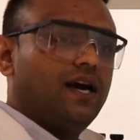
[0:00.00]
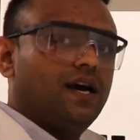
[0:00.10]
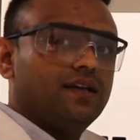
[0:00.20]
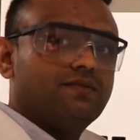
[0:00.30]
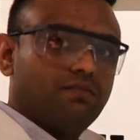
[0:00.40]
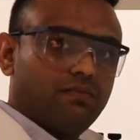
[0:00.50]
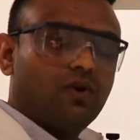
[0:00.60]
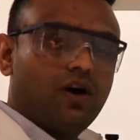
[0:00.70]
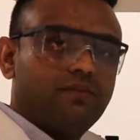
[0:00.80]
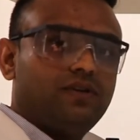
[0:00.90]
It's
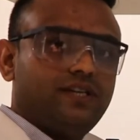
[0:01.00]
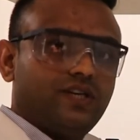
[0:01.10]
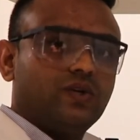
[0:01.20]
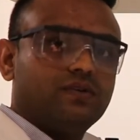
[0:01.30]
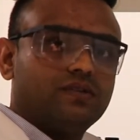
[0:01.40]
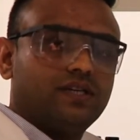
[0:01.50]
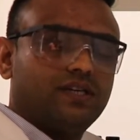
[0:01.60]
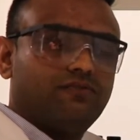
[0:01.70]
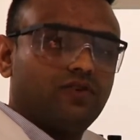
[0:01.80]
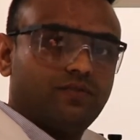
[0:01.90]
commonly used in
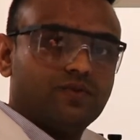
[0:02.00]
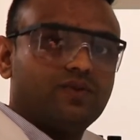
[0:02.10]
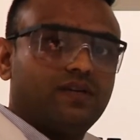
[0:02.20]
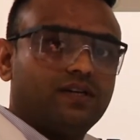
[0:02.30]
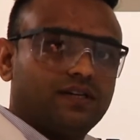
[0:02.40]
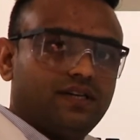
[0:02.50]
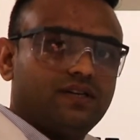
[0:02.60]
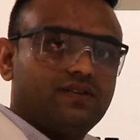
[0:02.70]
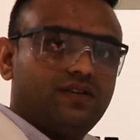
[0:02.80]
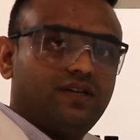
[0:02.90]
pharmaceutical
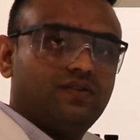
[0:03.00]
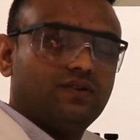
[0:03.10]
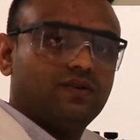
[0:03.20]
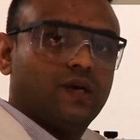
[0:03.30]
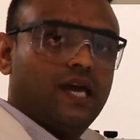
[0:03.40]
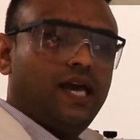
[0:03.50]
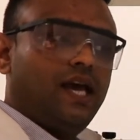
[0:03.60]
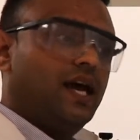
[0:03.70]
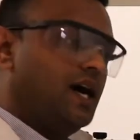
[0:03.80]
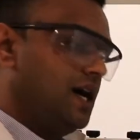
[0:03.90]
industry. So
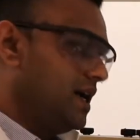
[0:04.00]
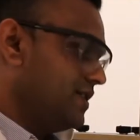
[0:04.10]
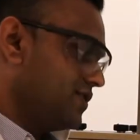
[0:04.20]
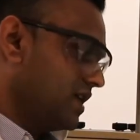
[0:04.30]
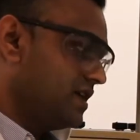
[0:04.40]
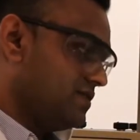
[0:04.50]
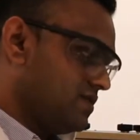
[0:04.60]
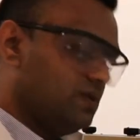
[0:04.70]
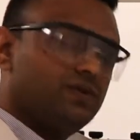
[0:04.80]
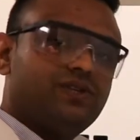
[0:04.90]
drug
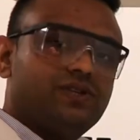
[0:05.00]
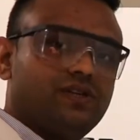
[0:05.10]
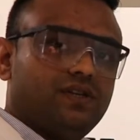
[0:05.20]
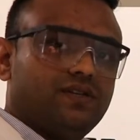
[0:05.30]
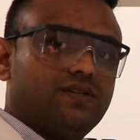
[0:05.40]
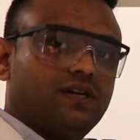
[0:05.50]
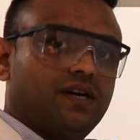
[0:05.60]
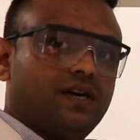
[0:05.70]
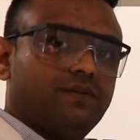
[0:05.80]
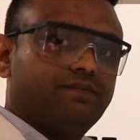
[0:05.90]
dissolution is
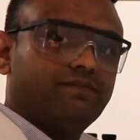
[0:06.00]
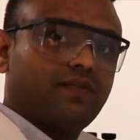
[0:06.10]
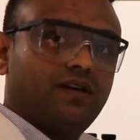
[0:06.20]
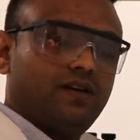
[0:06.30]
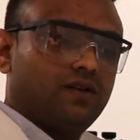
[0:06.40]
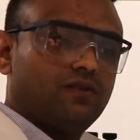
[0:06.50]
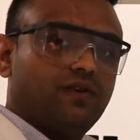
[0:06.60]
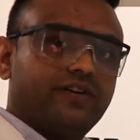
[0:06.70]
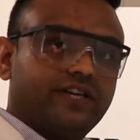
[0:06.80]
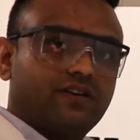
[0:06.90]

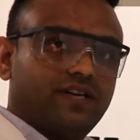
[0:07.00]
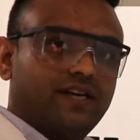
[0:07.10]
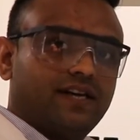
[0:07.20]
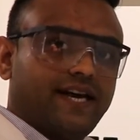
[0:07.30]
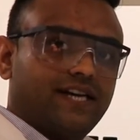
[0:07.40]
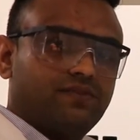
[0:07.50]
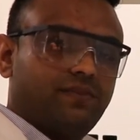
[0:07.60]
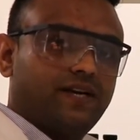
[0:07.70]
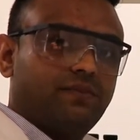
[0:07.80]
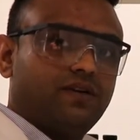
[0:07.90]
very critical
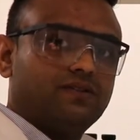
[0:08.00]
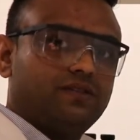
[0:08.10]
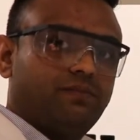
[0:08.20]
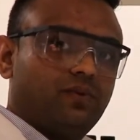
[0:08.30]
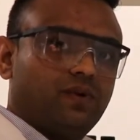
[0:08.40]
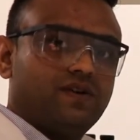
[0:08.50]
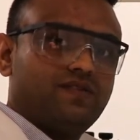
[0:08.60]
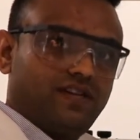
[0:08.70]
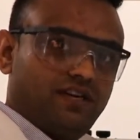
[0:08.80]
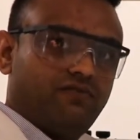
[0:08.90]
aspect because it provides
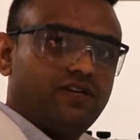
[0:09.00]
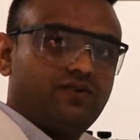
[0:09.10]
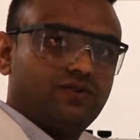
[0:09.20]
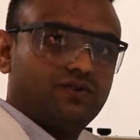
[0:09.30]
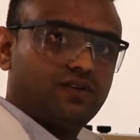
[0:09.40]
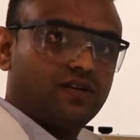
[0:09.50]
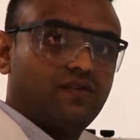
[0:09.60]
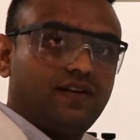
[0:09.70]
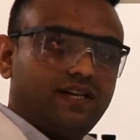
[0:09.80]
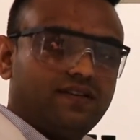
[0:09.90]
in vitro drug
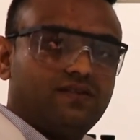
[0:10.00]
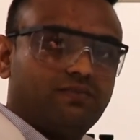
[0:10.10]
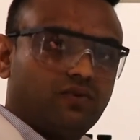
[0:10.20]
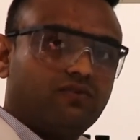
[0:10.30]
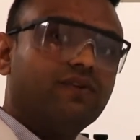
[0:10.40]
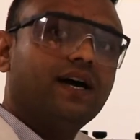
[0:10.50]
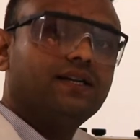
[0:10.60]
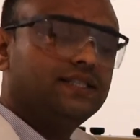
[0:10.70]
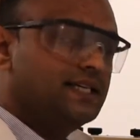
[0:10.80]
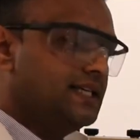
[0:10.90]
release
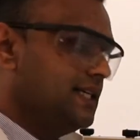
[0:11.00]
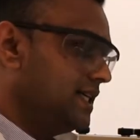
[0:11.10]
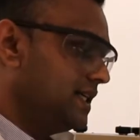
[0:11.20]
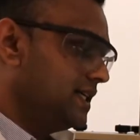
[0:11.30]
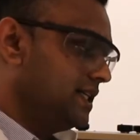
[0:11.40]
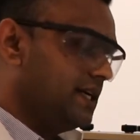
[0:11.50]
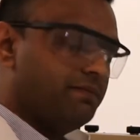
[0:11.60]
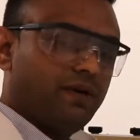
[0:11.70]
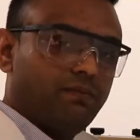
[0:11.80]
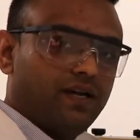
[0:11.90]
profile that
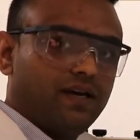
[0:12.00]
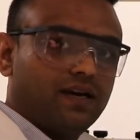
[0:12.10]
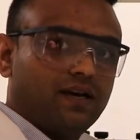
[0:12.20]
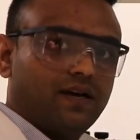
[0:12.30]
mimic